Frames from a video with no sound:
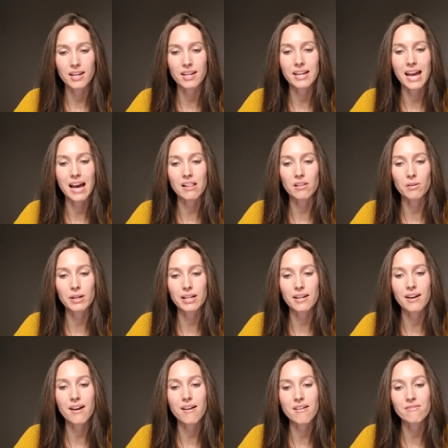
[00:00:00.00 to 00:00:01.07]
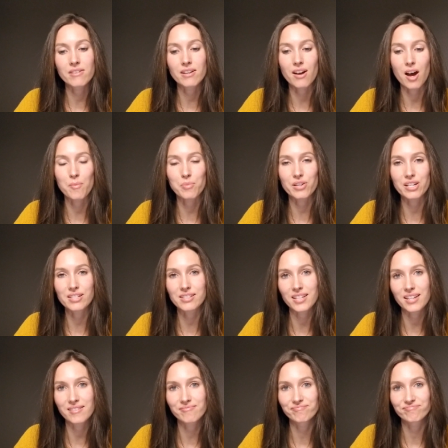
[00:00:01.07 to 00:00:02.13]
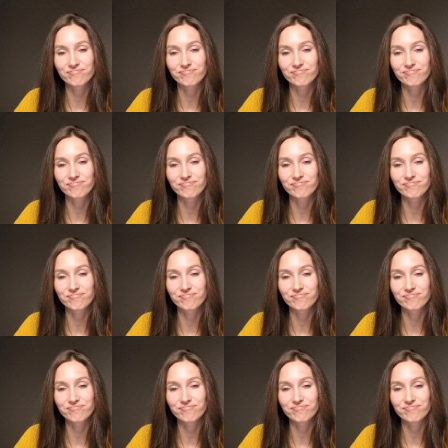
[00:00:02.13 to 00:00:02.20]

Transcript: an alloy of copper and tin.